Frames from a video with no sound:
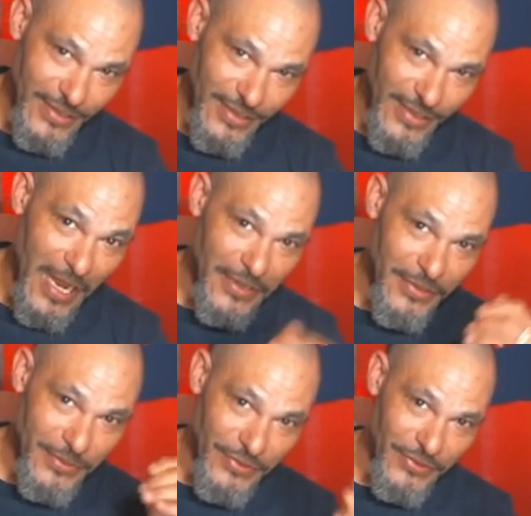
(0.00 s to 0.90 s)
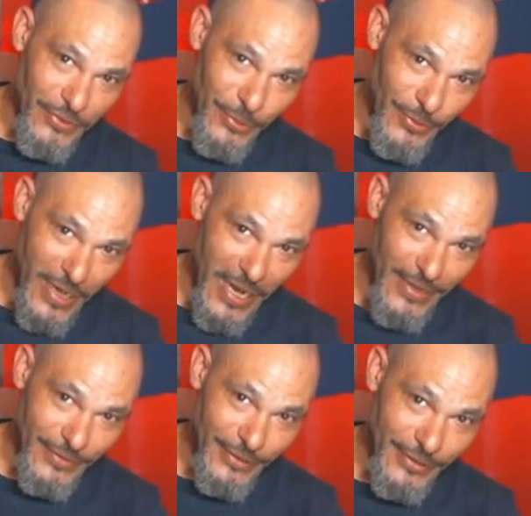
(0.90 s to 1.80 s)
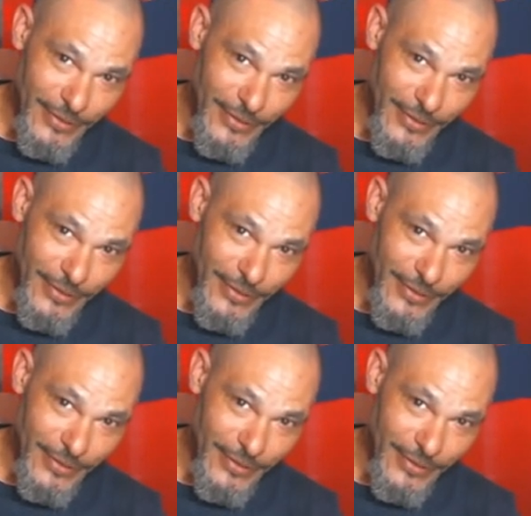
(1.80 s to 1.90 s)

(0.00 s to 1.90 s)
how to use a screwdriver